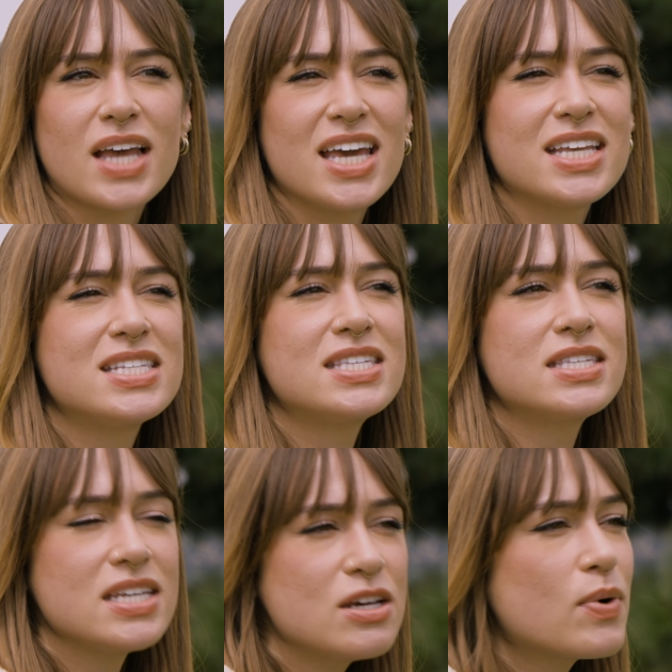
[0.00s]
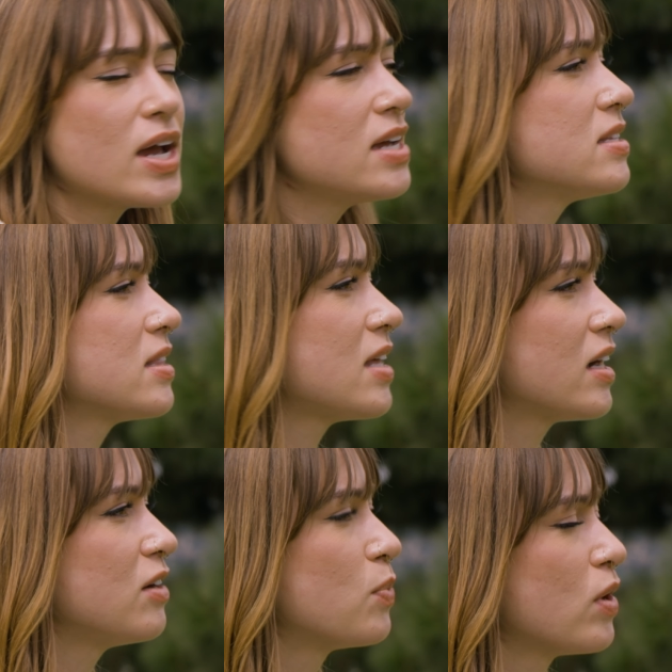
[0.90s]
I can see ways
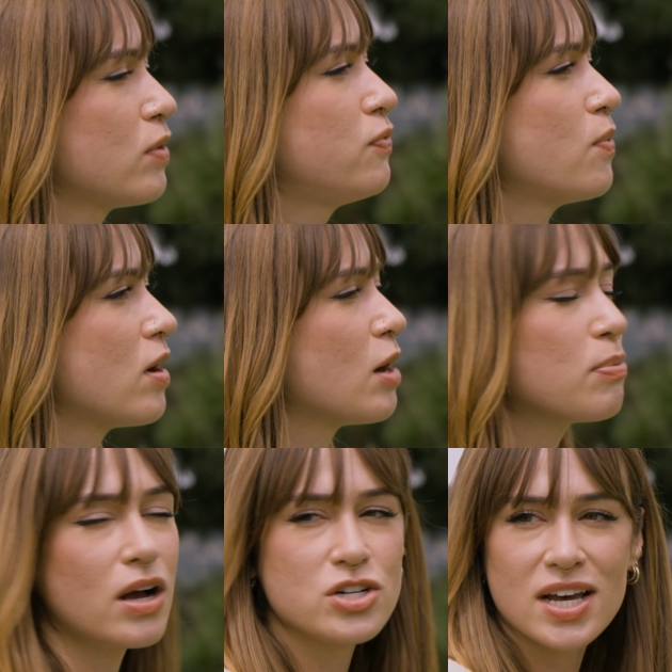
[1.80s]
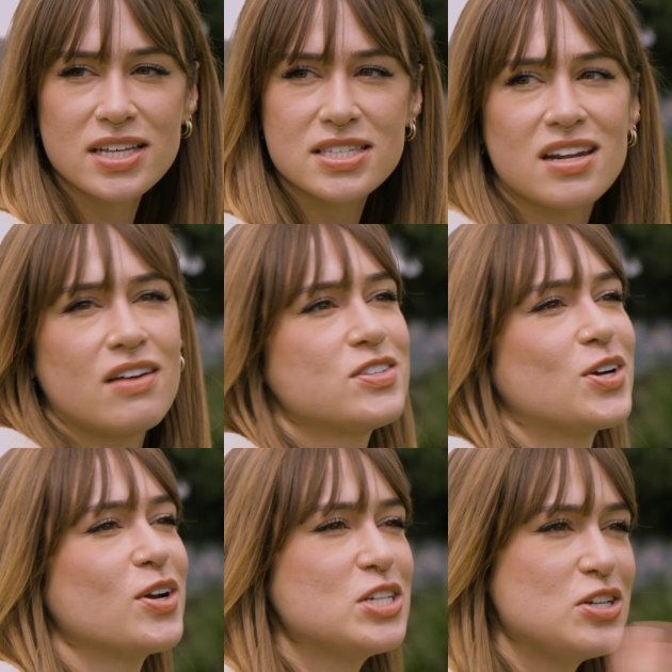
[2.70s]
that could work for our projects, and I've
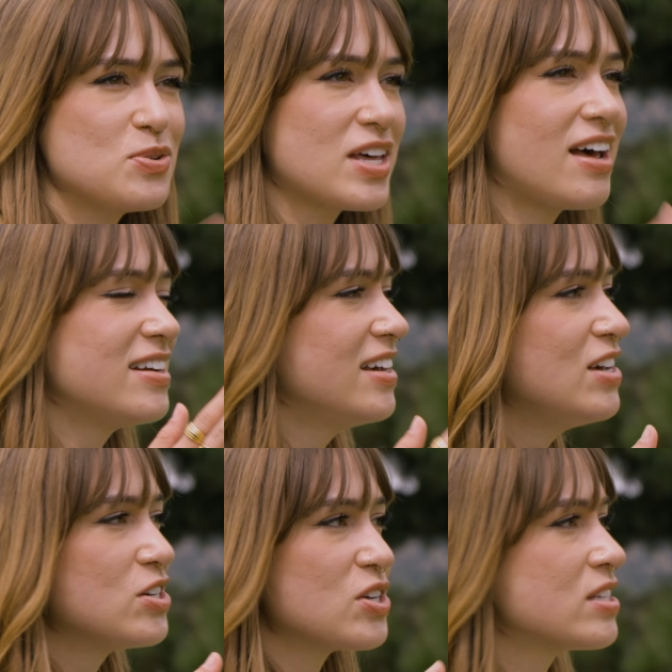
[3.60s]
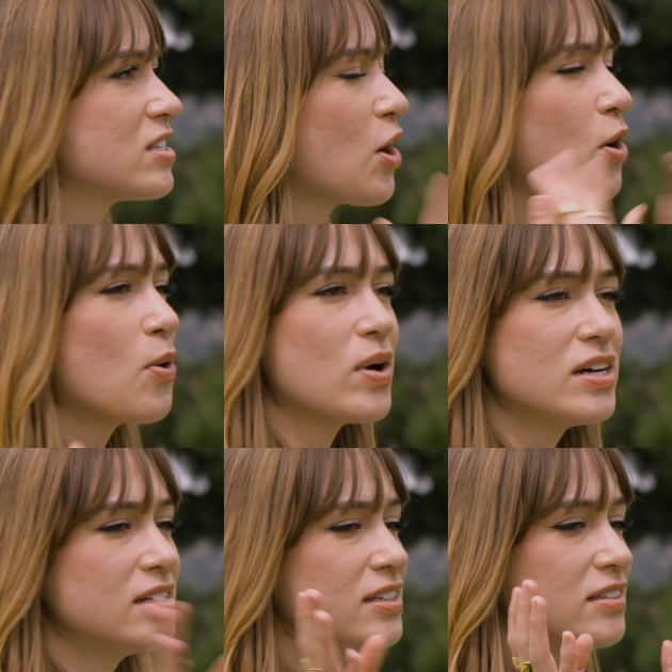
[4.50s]
started to do that just so
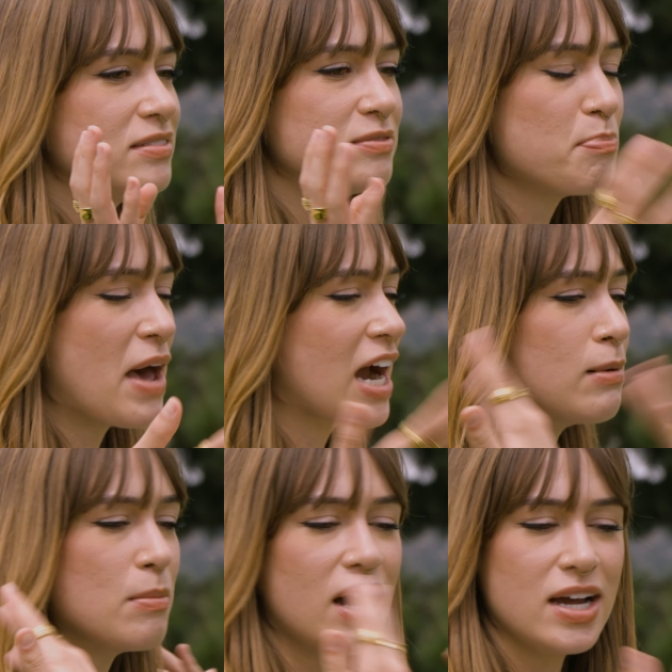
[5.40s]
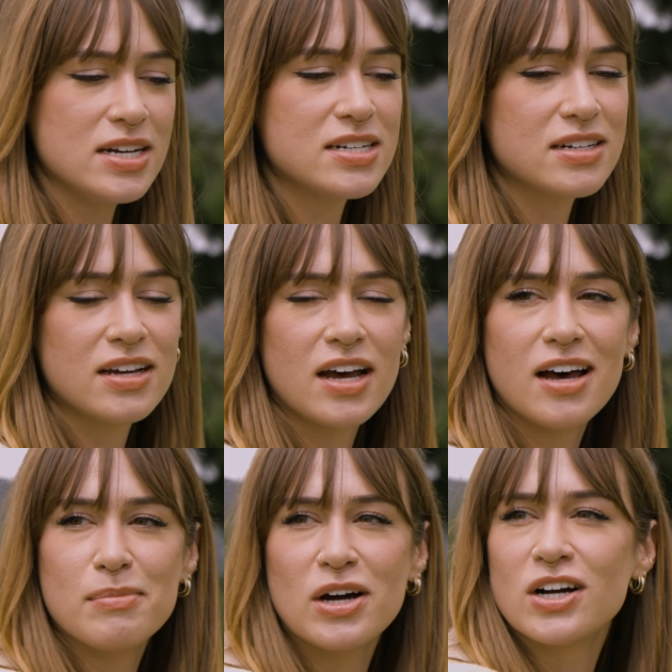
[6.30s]
back on my mind,
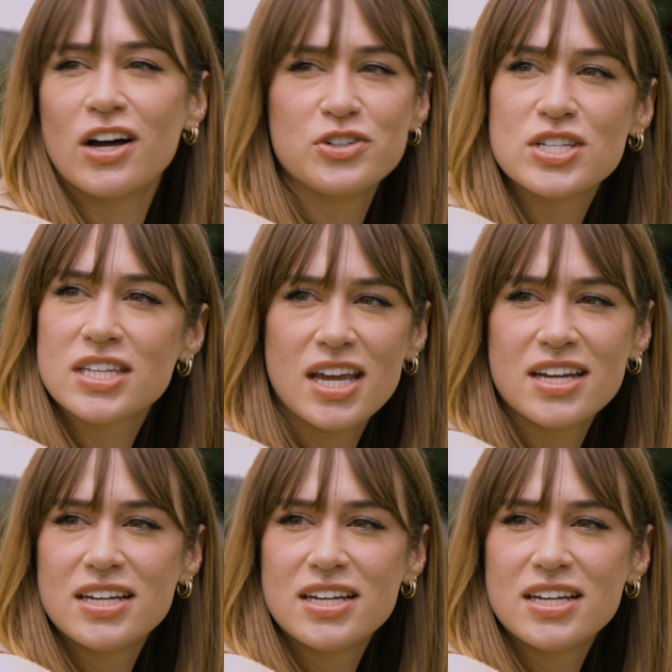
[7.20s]
unconsciously.